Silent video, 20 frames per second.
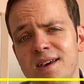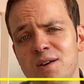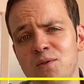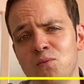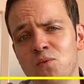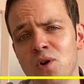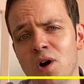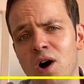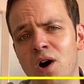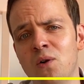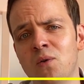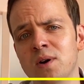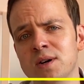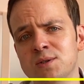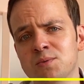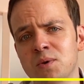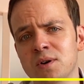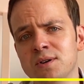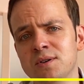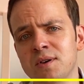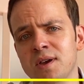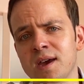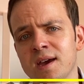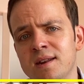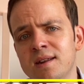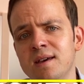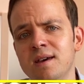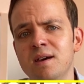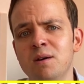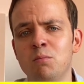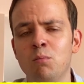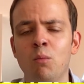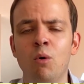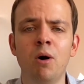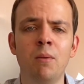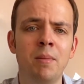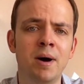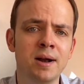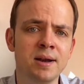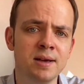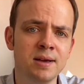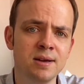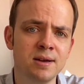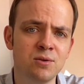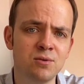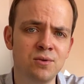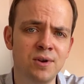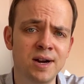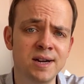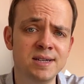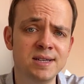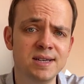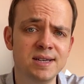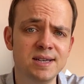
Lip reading: we always want to get more money, right?